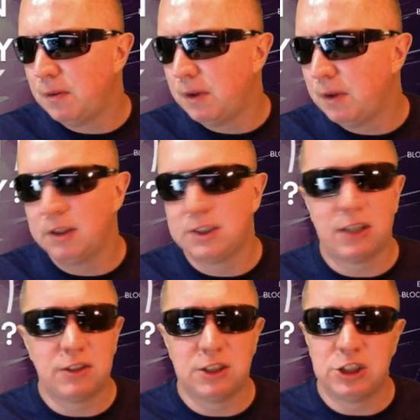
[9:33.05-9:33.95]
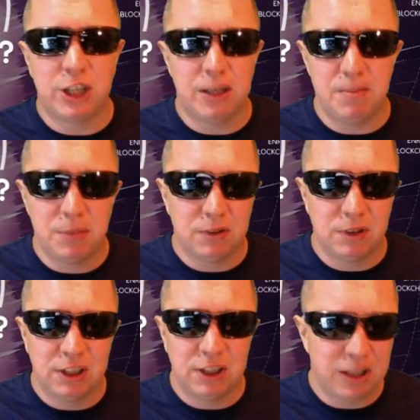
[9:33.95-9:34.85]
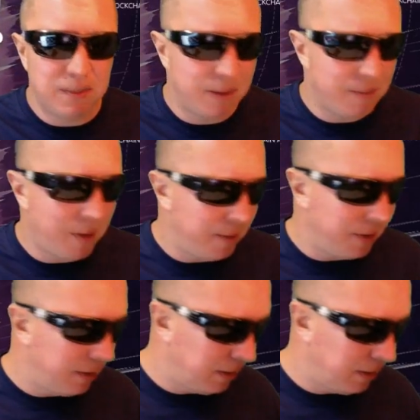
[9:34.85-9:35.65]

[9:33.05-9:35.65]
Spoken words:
The tokens are cheap. They're cheap at the moment.